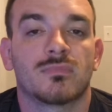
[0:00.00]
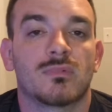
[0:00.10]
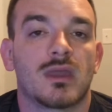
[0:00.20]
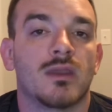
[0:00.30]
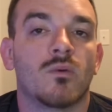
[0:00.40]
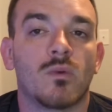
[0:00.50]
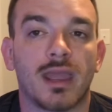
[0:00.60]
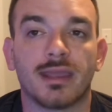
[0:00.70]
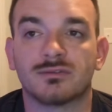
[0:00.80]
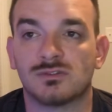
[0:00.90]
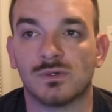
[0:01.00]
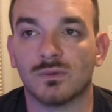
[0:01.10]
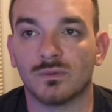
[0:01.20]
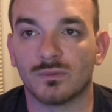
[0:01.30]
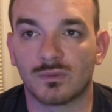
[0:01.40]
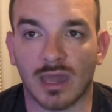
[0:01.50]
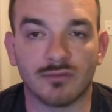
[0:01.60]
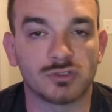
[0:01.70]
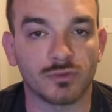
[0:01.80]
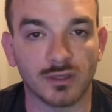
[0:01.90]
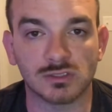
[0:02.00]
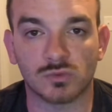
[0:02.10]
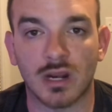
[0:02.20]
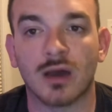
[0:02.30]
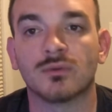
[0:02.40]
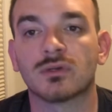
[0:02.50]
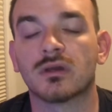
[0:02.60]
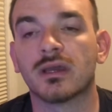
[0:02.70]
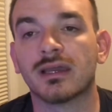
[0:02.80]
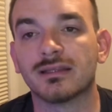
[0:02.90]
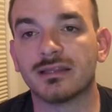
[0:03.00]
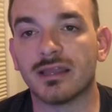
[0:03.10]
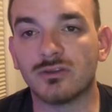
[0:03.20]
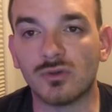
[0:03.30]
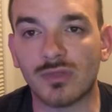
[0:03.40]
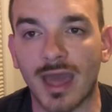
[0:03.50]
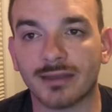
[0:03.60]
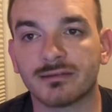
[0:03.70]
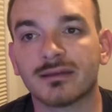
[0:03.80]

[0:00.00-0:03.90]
in a way to kind of turn things around, did they do that?